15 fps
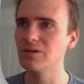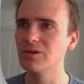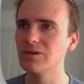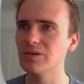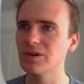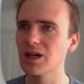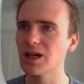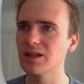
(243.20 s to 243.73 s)

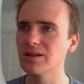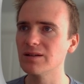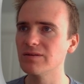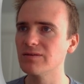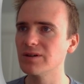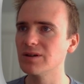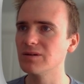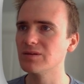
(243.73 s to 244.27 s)
We'll add in a
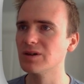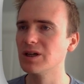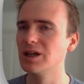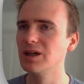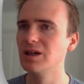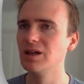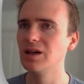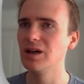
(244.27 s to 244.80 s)
field,
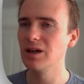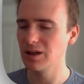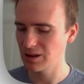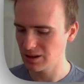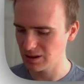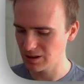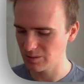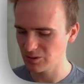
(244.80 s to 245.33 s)

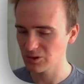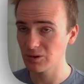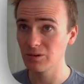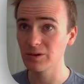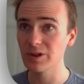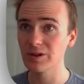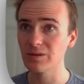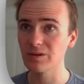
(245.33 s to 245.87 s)
uh, and we'll call
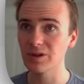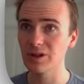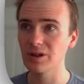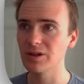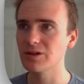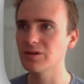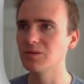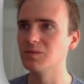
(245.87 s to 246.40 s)
this on
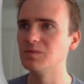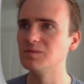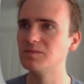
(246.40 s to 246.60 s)
title.